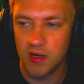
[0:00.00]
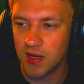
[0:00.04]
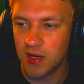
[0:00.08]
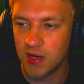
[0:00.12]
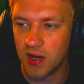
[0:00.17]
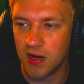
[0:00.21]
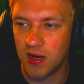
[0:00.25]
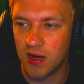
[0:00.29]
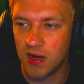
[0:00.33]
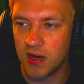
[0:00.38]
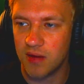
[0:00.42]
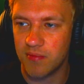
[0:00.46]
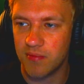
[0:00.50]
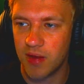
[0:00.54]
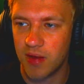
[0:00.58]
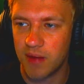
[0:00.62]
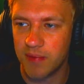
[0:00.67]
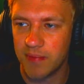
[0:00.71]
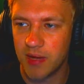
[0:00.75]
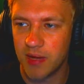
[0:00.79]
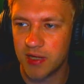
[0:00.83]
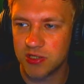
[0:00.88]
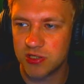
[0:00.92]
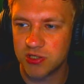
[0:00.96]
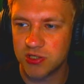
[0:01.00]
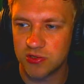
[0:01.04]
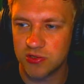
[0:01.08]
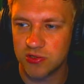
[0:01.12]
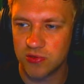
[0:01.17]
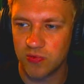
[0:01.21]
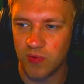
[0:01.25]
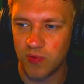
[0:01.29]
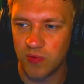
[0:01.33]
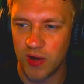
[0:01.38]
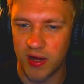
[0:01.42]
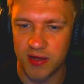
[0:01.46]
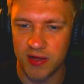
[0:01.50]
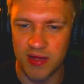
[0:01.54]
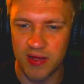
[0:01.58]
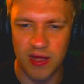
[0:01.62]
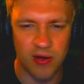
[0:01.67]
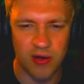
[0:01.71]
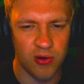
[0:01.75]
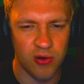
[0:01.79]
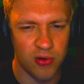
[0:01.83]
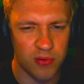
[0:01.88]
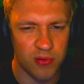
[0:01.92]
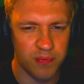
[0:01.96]
I'm not sure why they
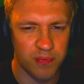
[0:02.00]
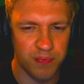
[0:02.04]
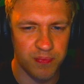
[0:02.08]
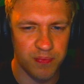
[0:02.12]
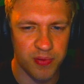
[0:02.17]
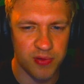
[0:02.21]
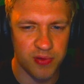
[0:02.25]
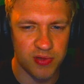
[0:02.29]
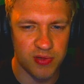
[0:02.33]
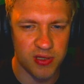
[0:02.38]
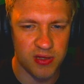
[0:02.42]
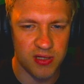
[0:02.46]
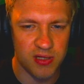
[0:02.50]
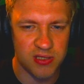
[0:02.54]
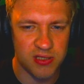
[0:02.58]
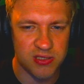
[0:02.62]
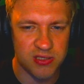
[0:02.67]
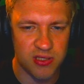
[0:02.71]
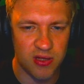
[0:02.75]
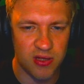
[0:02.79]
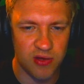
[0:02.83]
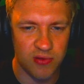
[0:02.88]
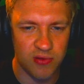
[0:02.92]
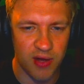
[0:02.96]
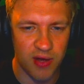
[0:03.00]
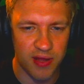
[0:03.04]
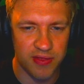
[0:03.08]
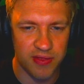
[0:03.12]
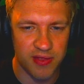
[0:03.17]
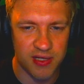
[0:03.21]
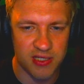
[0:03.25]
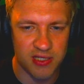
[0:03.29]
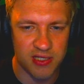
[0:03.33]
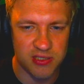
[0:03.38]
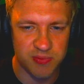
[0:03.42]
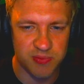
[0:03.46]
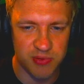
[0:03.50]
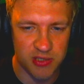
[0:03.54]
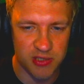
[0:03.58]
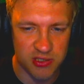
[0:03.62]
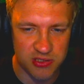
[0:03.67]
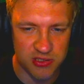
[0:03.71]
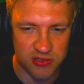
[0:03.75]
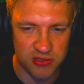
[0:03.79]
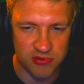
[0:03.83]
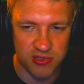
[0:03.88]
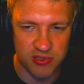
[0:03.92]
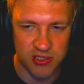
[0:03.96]
aren't building this, though. I think it's because
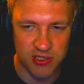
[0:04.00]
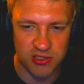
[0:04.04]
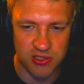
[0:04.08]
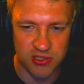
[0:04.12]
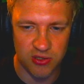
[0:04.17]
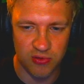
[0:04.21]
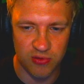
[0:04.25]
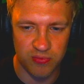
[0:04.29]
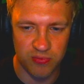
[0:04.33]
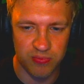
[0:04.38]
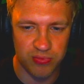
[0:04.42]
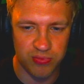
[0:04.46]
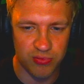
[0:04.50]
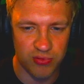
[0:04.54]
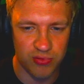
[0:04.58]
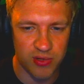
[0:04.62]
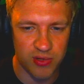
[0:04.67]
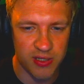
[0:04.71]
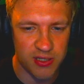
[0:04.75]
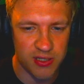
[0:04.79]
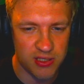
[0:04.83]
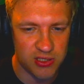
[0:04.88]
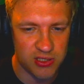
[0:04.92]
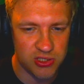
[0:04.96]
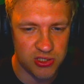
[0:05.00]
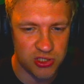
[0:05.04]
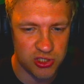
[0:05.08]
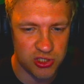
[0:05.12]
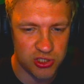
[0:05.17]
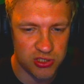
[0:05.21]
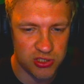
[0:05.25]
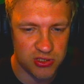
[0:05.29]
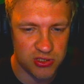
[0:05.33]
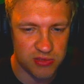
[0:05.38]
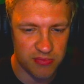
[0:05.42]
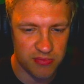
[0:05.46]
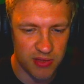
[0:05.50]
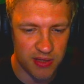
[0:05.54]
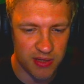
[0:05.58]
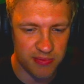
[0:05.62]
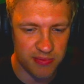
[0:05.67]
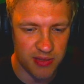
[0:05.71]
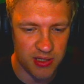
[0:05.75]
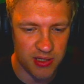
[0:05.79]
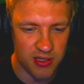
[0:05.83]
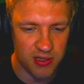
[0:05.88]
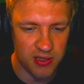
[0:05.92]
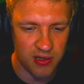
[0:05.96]
there is no bridge,
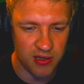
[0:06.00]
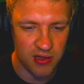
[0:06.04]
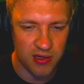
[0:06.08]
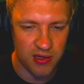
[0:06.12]
maybe?